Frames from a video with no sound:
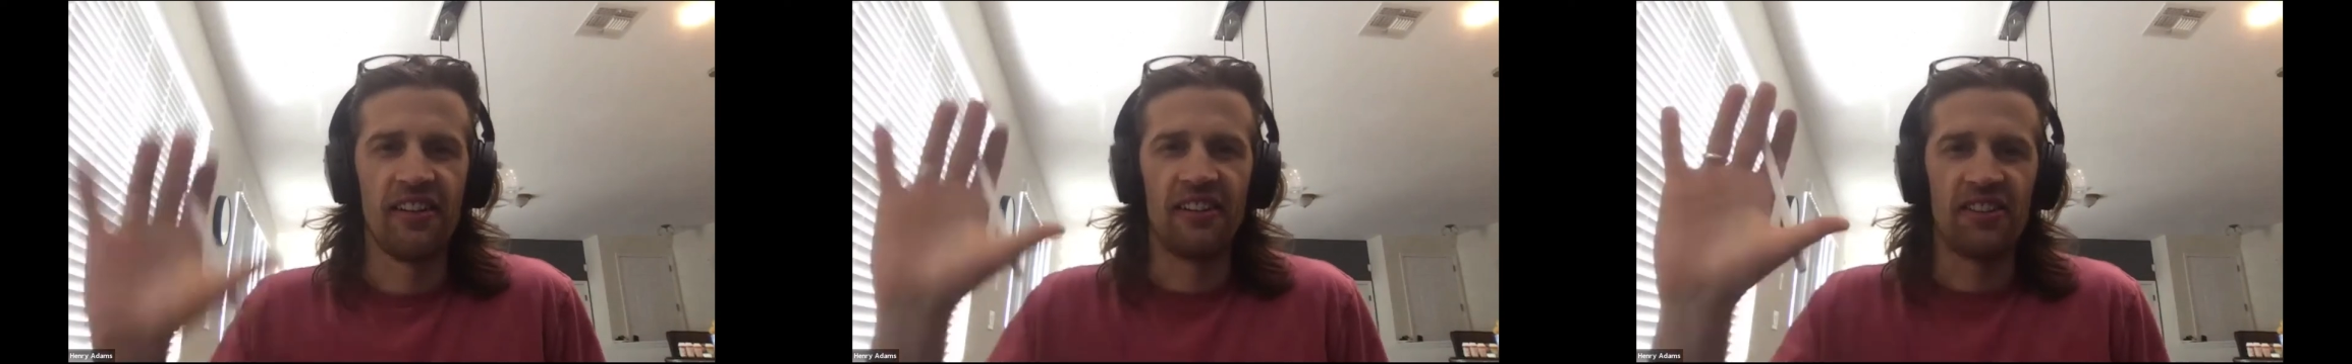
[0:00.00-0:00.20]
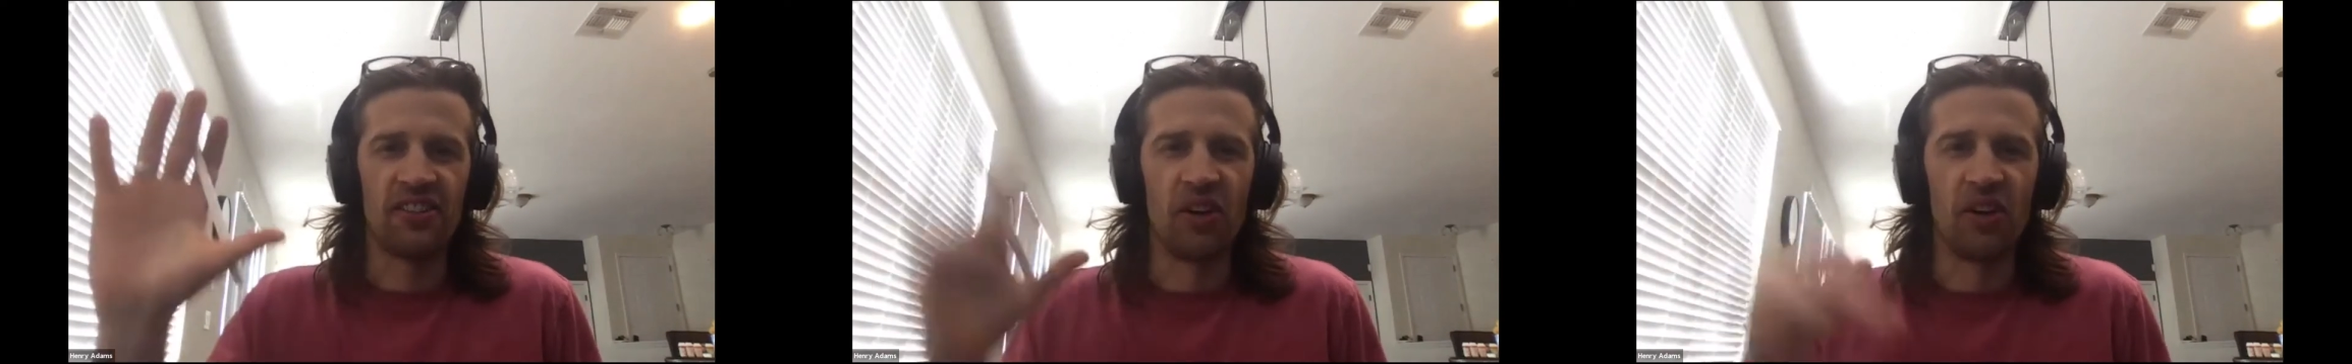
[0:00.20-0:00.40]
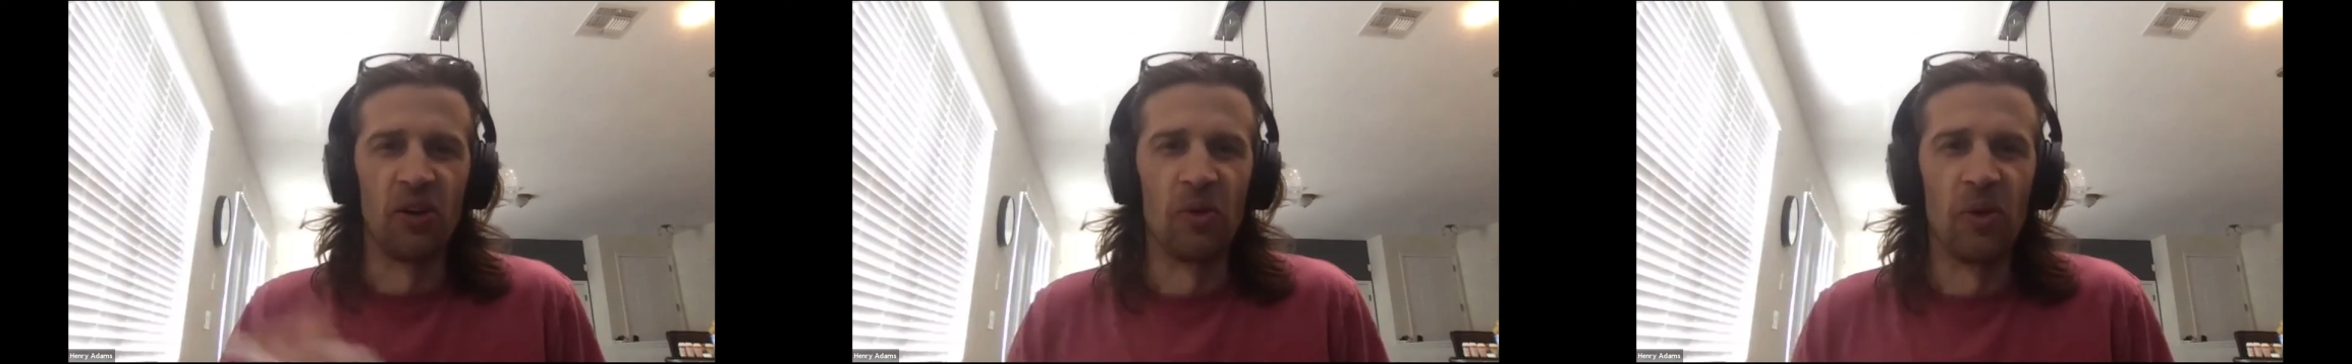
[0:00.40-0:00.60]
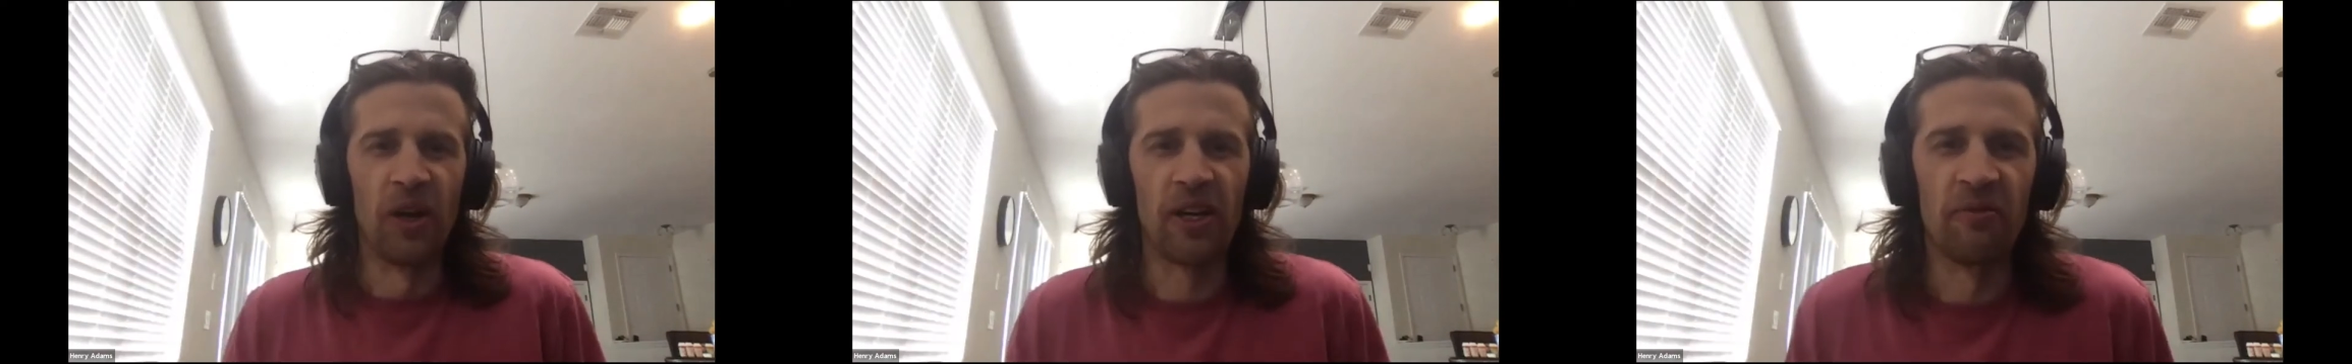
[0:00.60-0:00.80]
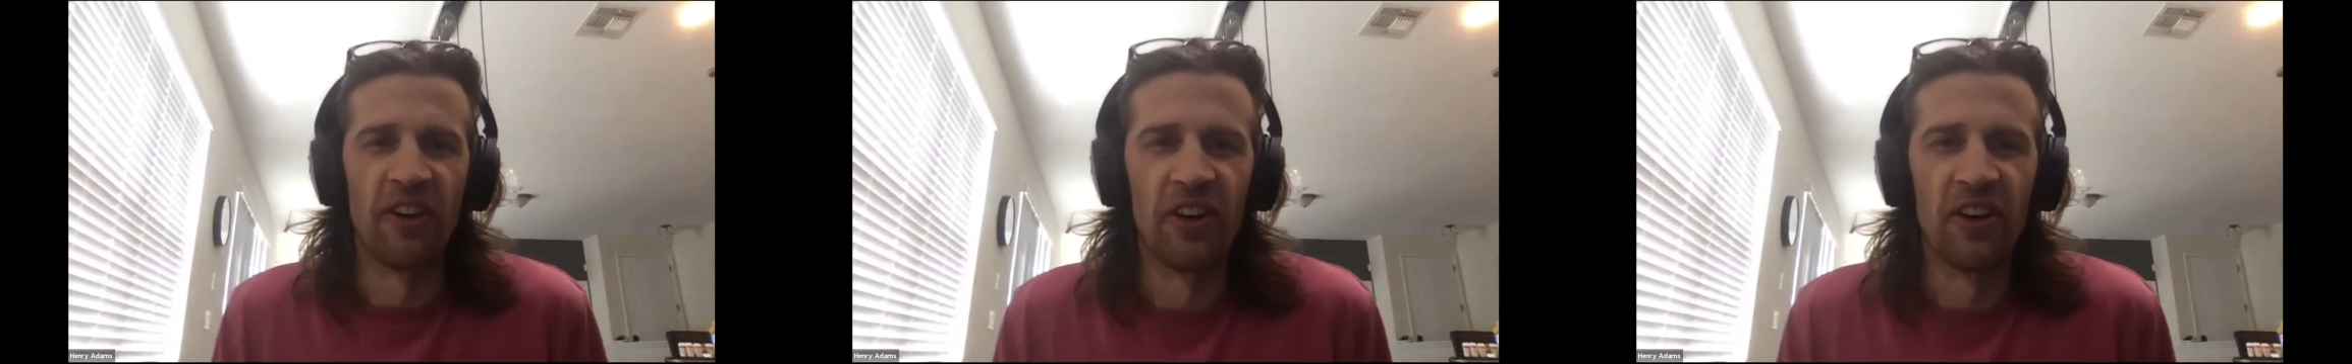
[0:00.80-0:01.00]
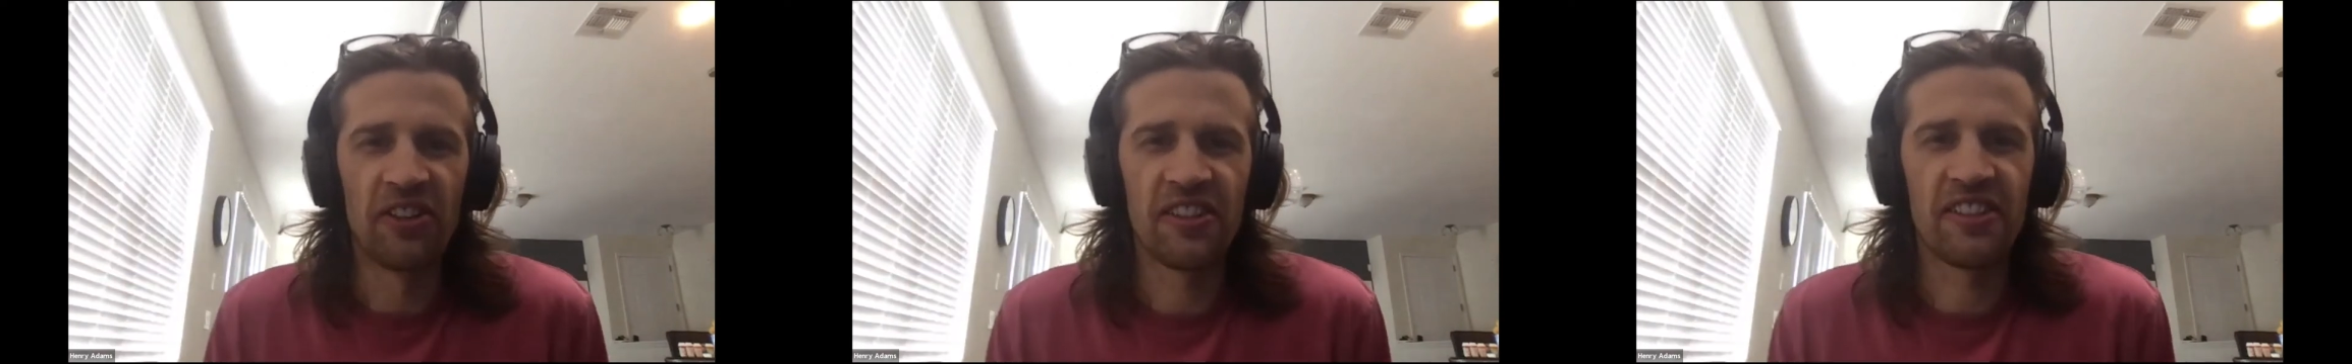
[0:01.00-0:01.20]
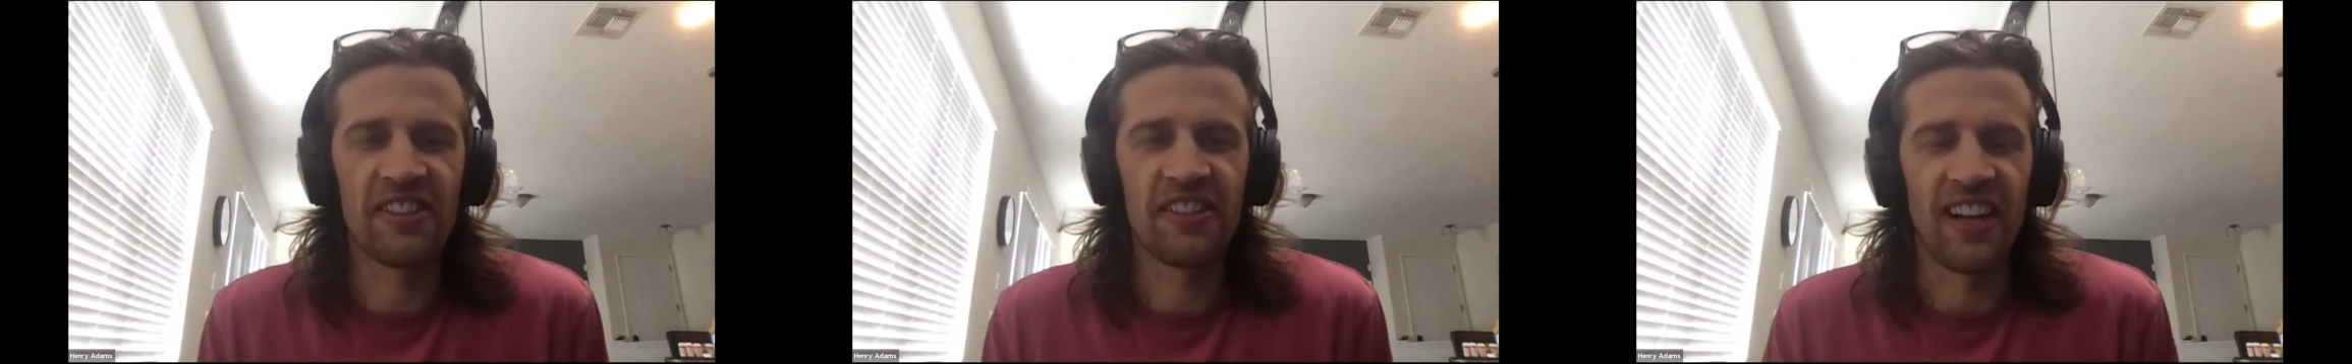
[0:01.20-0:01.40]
So welcome, folks.